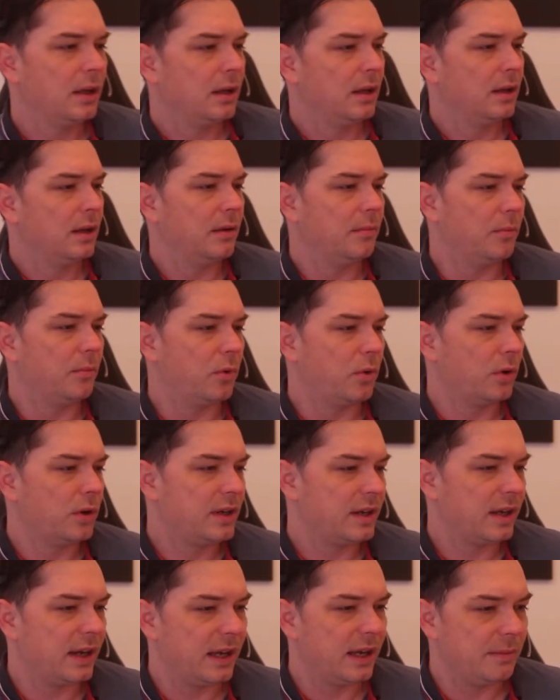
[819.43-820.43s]
more
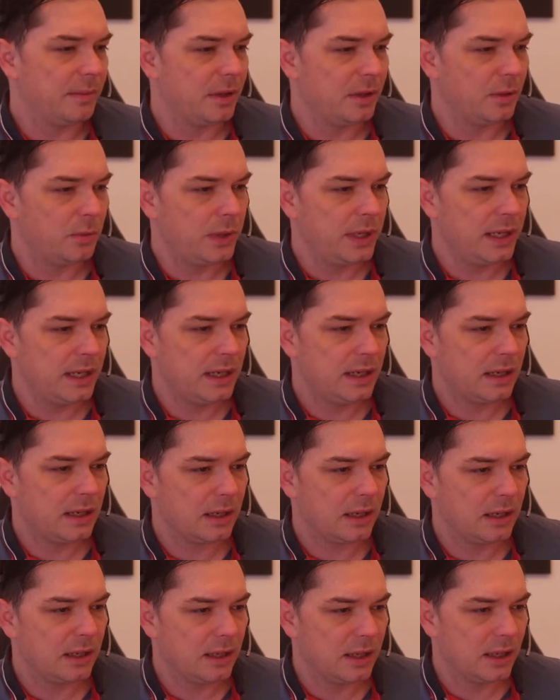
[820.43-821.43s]
time in the week?
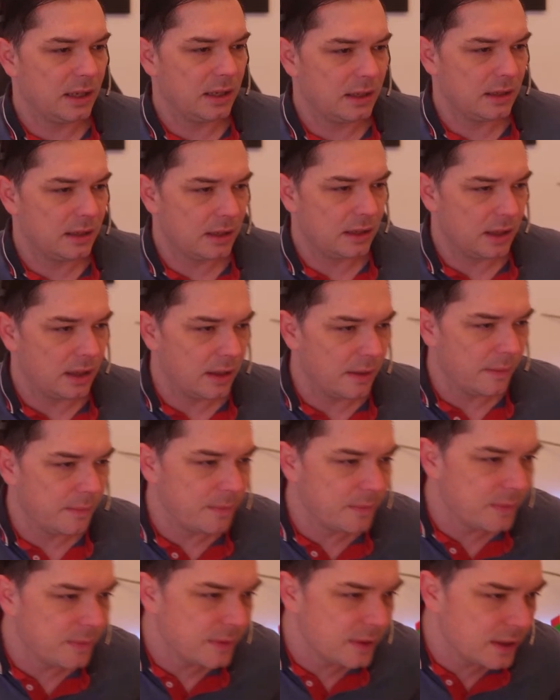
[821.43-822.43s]
And then
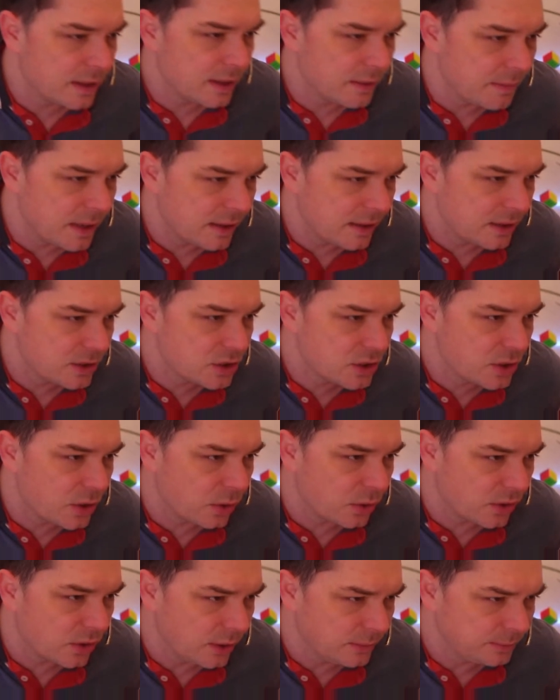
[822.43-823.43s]
the message
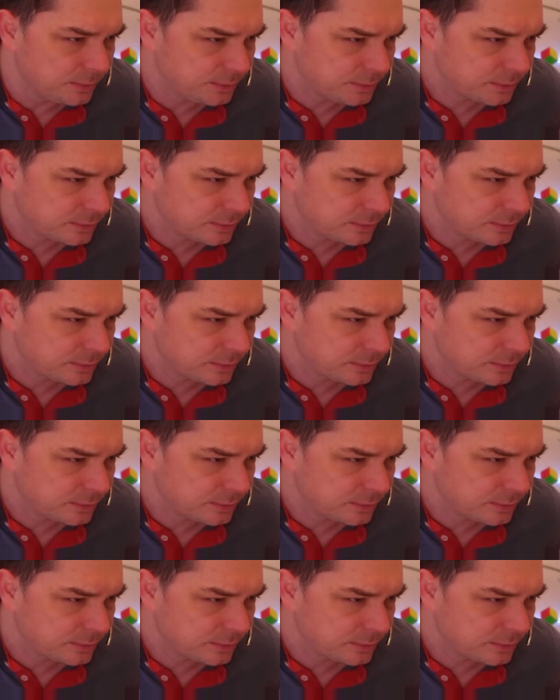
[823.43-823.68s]
goes on.